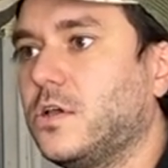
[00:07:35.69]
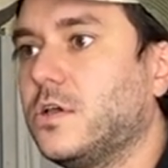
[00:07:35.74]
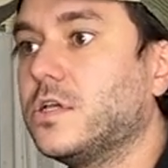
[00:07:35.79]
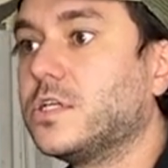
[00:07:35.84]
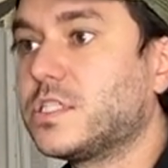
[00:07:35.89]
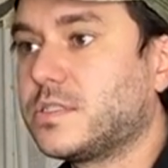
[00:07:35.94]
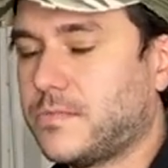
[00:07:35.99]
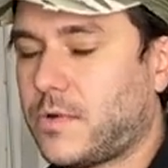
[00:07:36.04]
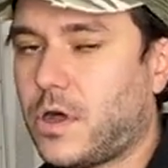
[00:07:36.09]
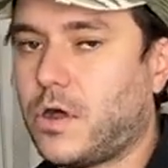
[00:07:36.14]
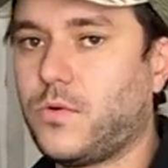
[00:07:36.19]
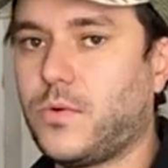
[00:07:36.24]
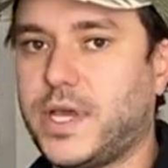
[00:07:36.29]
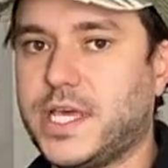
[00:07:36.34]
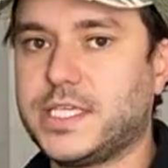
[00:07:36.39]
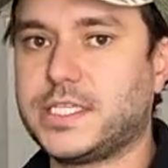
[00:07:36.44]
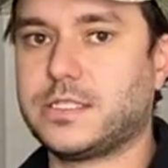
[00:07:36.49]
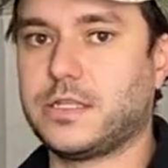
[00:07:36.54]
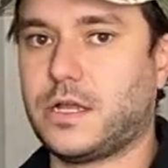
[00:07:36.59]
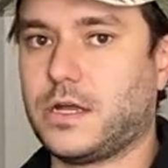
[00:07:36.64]
small
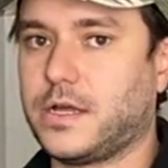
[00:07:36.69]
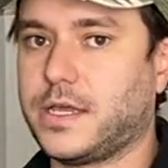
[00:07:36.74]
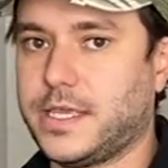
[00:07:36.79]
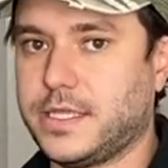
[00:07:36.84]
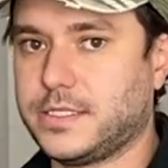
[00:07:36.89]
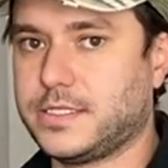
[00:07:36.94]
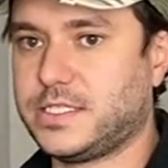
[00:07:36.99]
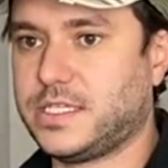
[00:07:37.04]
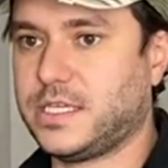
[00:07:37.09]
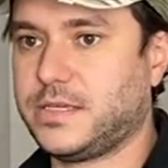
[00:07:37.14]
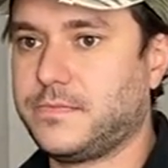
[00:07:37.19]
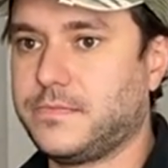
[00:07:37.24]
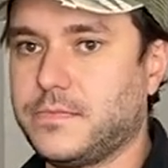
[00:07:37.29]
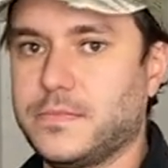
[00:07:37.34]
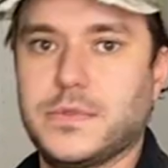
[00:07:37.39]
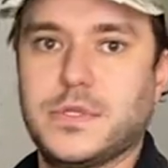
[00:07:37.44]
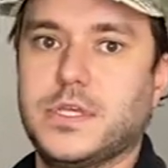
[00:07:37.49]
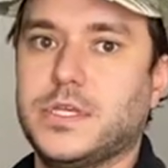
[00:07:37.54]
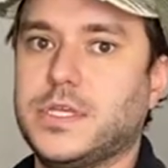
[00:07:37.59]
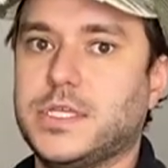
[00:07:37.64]
waist, long inseam,
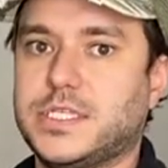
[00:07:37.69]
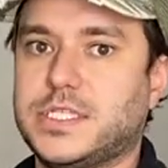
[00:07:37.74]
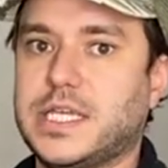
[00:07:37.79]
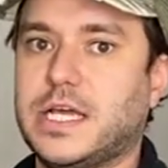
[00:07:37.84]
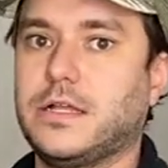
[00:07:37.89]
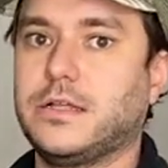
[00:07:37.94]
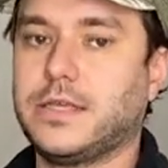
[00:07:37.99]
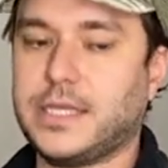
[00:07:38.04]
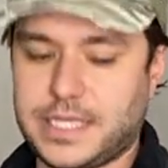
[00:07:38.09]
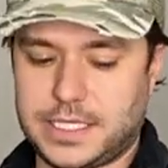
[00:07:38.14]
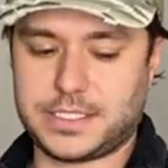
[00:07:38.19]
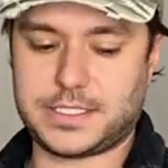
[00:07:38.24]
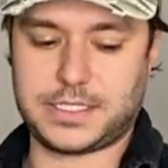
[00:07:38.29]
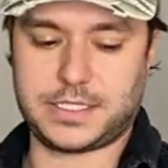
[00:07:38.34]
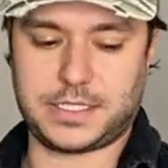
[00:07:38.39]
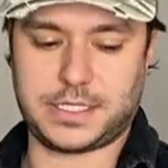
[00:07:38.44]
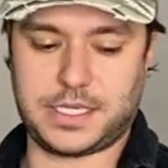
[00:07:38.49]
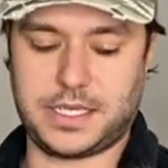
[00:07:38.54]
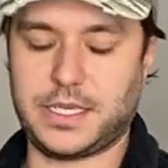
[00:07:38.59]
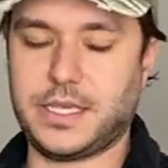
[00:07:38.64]
sell
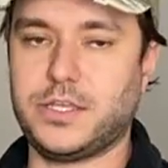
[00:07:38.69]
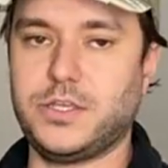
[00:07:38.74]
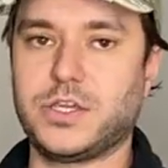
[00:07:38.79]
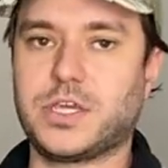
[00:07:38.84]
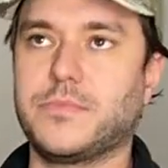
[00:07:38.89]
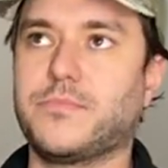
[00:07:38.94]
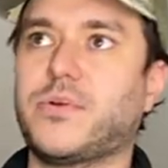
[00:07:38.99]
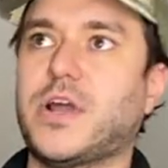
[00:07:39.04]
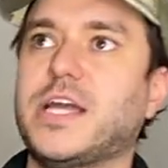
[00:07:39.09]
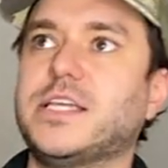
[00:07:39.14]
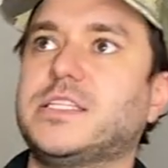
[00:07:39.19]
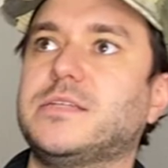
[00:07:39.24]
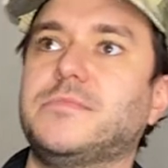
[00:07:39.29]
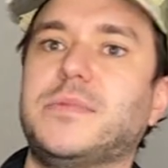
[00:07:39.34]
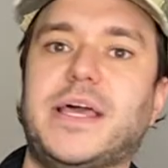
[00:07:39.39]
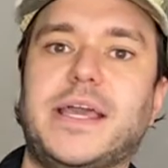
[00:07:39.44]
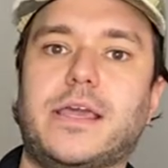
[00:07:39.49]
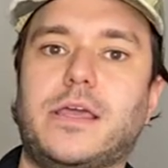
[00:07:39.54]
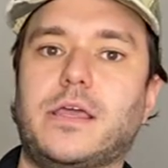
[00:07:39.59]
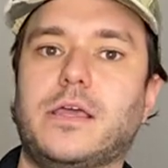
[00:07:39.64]
instantly. And you can price them
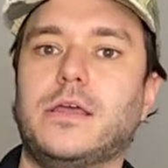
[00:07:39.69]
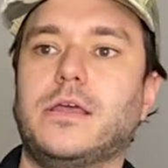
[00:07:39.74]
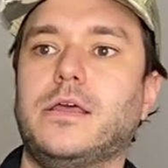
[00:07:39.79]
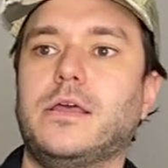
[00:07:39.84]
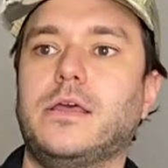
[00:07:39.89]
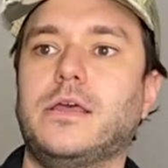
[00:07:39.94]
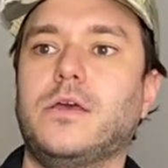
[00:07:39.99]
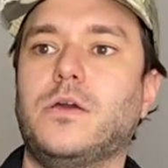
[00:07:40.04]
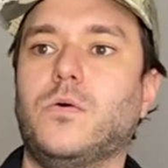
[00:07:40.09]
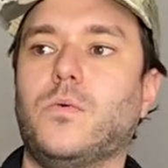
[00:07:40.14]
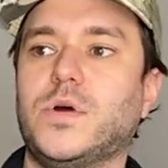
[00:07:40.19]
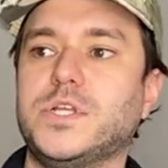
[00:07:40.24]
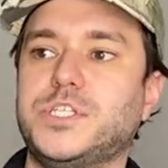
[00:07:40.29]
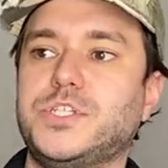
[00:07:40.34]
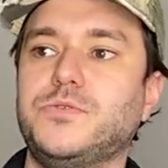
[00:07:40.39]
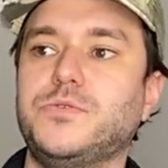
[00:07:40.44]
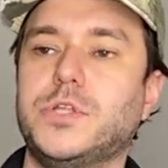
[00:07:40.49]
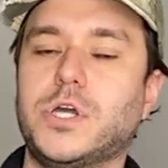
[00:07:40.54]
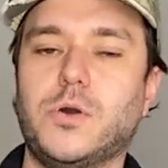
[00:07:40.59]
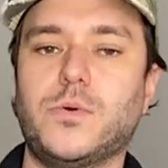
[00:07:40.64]
like, once
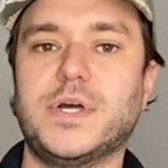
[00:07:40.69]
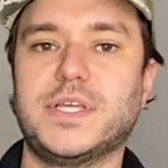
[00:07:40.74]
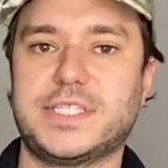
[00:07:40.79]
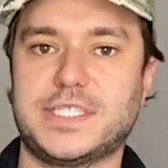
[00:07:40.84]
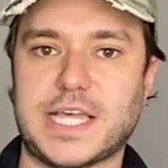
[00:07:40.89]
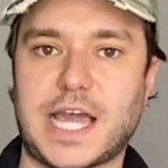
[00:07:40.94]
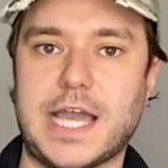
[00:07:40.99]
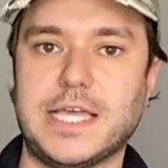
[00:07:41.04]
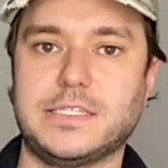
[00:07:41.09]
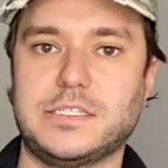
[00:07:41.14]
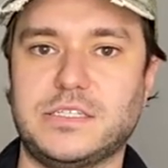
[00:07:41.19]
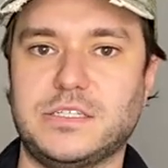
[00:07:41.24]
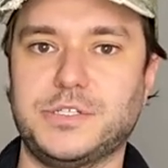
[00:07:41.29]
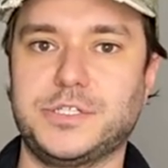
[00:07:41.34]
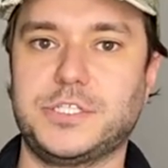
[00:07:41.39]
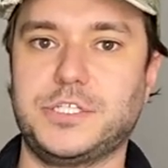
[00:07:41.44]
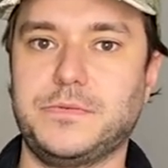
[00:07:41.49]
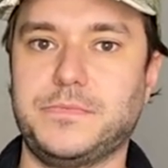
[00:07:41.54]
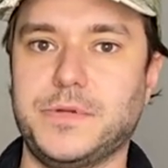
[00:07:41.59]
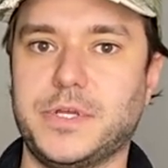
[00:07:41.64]
you know what sizes are
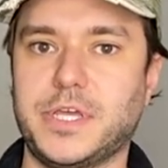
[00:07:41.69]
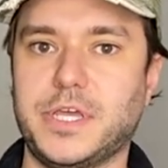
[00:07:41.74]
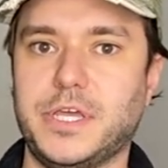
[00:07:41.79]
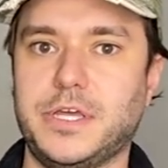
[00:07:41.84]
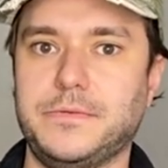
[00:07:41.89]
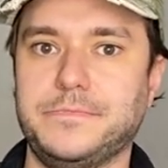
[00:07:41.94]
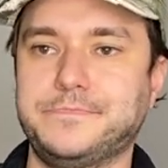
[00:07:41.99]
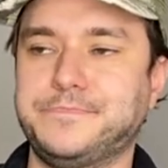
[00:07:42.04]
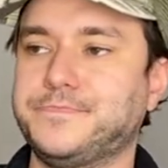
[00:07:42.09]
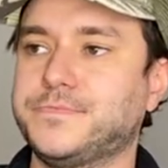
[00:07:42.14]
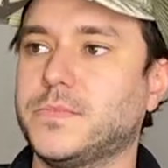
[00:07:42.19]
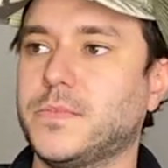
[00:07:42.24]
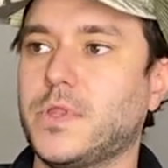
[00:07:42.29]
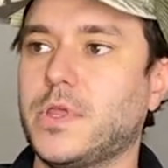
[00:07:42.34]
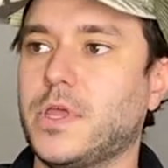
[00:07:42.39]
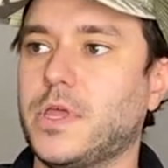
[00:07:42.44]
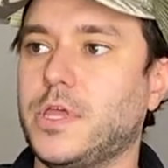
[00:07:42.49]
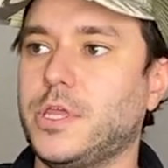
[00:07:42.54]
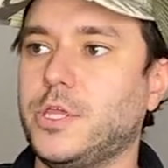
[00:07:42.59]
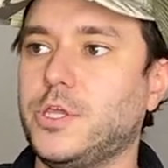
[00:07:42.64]
super good,
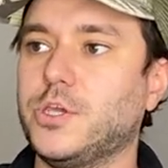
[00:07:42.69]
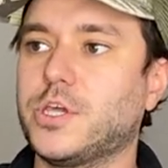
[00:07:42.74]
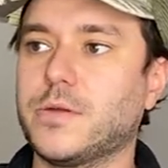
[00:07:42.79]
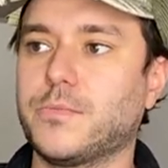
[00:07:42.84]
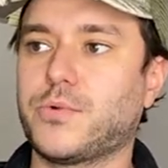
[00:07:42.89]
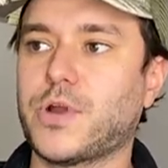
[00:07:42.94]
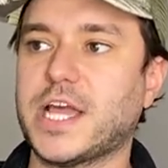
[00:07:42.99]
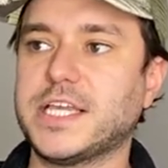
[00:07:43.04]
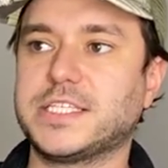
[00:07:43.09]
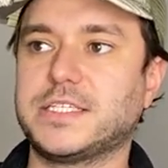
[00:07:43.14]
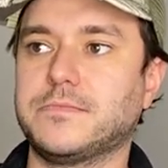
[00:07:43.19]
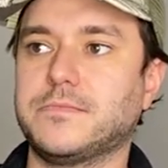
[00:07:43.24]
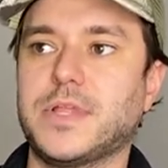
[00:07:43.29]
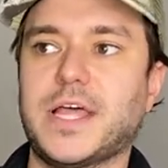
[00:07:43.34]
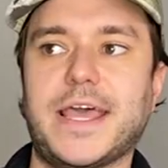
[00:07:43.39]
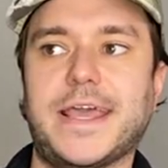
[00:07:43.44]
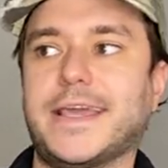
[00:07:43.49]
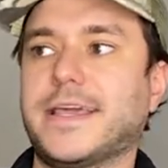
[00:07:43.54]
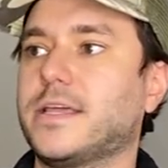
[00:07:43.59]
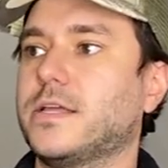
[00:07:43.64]
you can price them
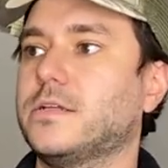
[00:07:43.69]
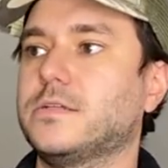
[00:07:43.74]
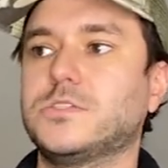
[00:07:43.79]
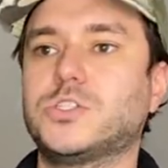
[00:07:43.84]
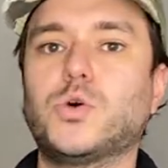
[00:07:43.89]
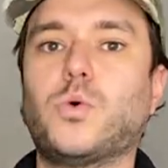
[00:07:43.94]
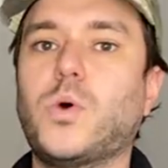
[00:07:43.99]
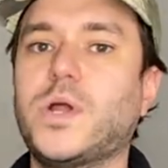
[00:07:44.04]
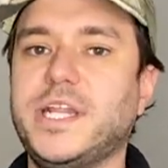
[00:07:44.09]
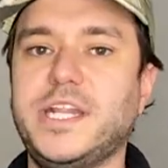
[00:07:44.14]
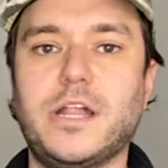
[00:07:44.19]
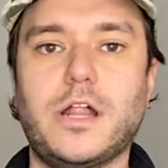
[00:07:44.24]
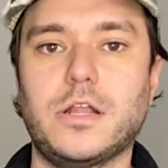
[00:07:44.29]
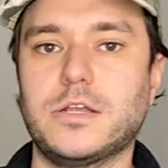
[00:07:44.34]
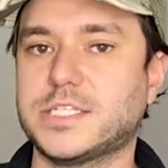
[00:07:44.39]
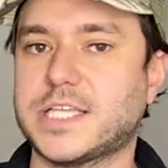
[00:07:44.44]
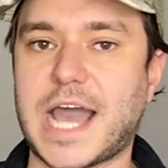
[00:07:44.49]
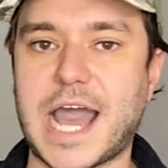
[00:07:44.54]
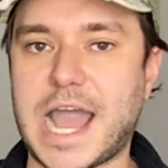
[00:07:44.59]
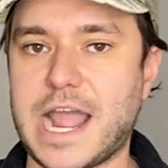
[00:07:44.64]
like
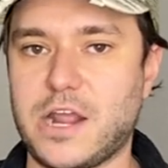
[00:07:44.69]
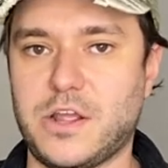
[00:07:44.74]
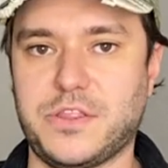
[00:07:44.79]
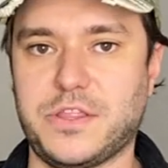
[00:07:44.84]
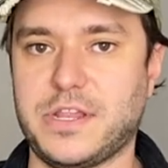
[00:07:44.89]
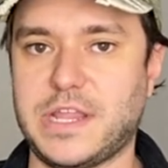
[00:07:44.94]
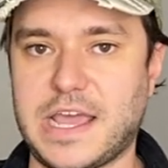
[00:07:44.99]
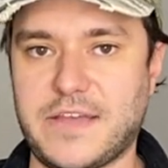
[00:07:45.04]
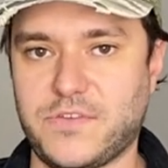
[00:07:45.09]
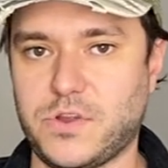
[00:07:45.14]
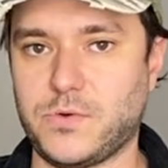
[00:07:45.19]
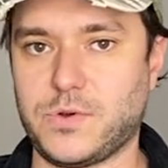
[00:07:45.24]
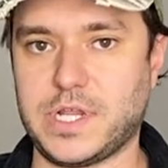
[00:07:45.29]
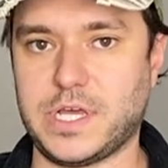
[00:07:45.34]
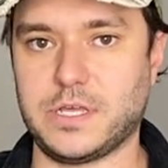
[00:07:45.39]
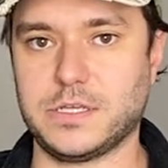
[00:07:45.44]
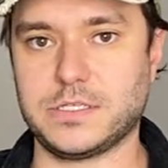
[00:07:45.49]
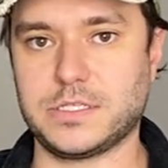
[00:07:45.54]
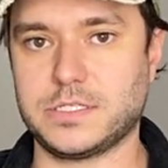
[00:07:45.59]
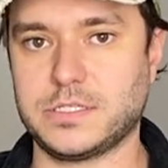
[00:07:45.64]
$20 higher than everyone
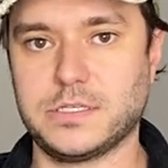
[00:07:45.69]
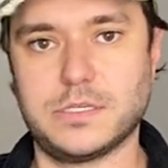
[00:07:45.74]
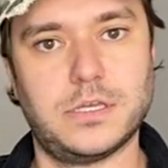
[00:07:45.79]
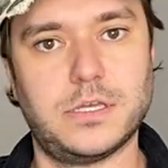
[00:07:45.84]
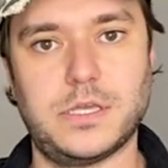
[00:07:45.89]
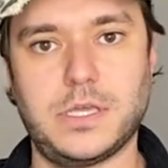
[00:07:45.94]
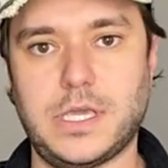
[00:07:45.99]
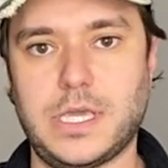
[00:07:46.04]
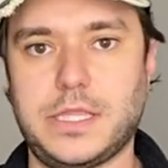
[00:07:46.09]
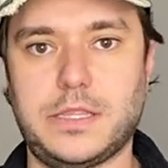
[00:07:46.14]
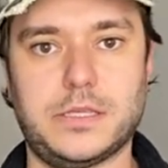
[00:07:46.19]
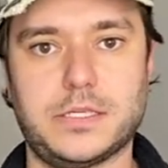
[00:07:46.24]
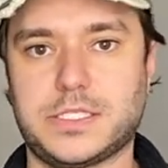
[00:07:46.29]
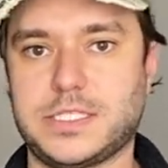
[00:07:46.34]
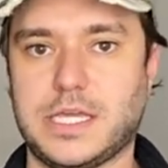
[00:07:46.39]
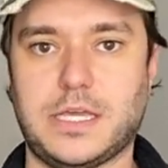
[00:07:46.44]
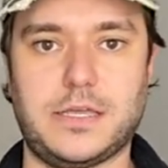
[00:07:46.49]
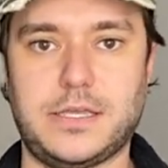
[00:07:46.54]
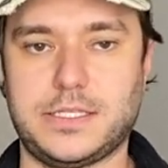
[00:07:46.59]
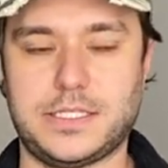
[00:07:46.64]
else and they'll
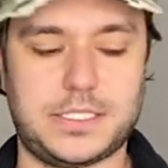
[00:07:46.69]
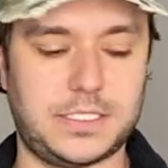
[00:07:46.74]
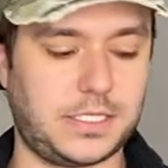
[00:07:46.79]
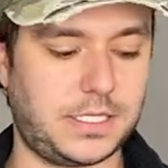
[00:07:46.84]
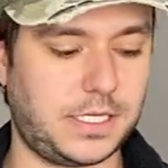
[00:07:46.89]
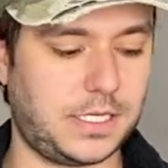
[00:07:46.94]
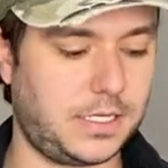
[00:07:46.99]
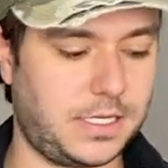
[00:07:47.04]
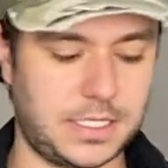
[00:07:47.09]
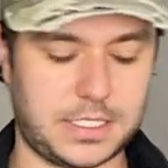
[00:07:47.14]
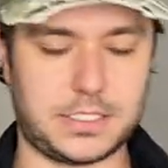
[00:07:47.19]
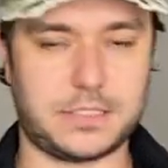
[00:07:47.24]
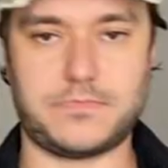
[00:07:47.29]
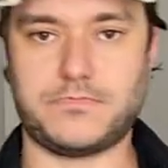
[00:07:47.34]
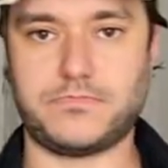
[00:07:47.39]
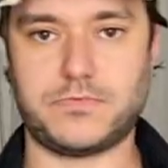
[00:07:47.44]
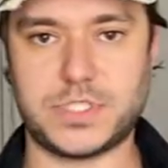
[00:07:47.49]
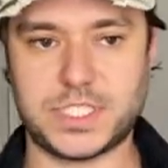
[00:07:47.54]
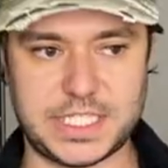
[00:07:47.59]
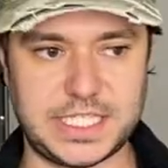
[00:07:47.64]
sell instantly. It's
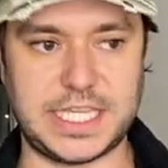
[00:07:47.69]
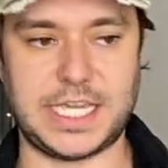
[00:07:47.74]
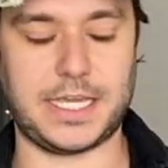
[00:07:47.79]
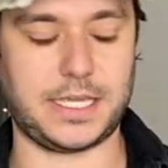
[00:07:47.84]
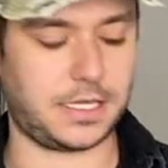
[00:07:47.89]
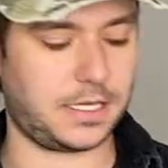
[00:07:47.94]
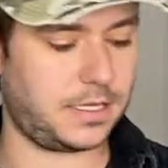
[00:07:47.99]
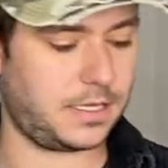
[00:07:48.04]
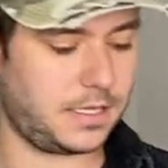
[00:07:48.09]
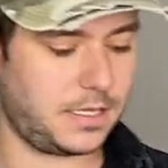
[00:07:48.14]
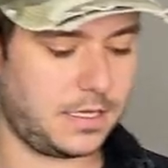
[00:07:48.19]
sick.